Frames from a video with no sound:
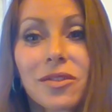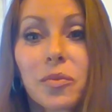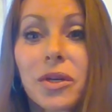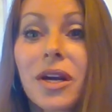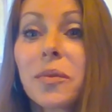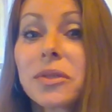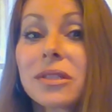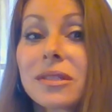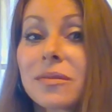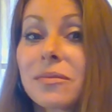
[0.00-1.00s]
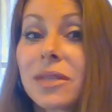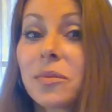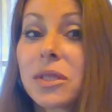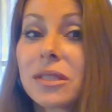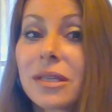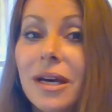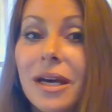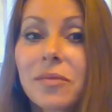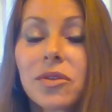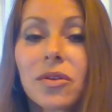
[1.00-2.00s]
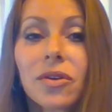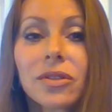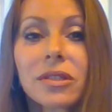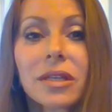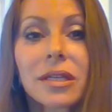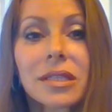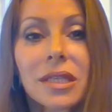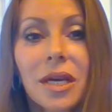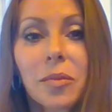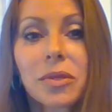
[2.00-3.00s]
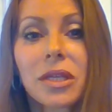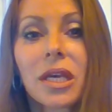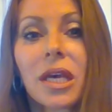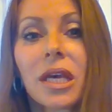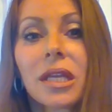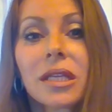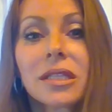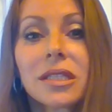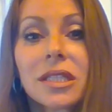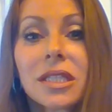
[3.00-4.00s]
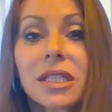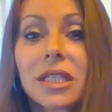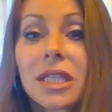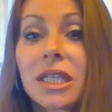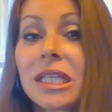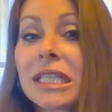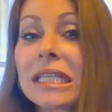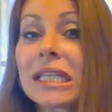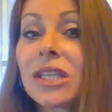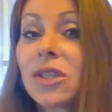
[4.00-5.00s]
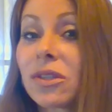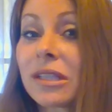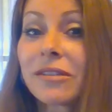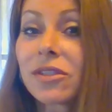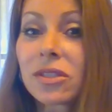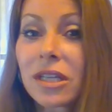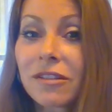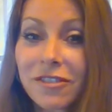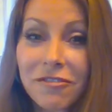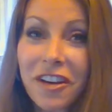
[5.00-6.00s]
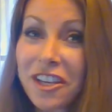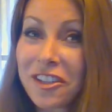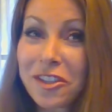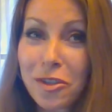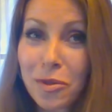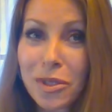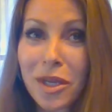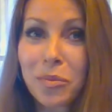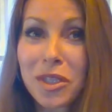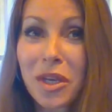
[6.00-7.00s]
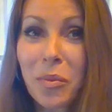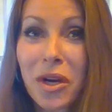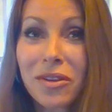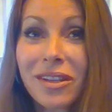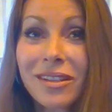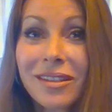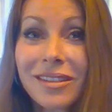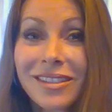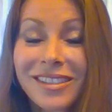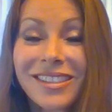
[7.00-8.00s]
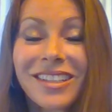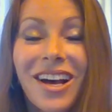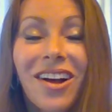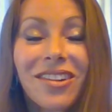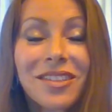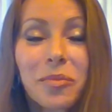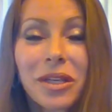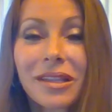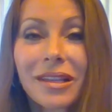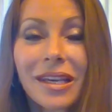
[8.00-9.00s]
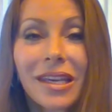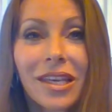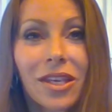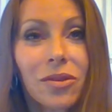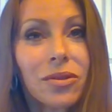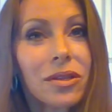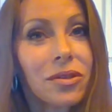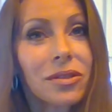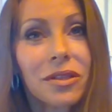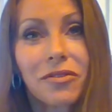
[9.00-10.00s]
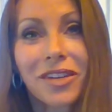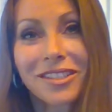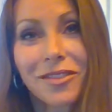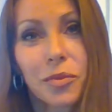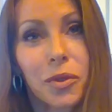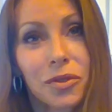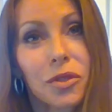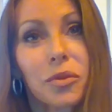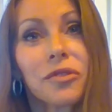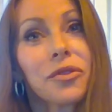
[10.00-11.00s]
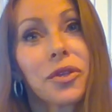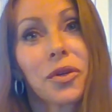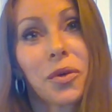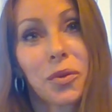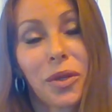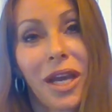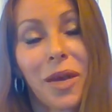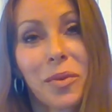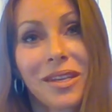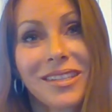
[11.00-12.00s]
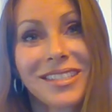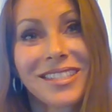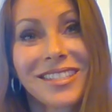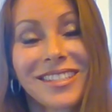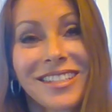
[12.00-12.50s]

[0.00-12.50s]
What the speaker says: So perhaps it's maybe time to honestly accept that you don't love yourself and finally do something about it. Ultimately, you're the only one responsible for your own happiness.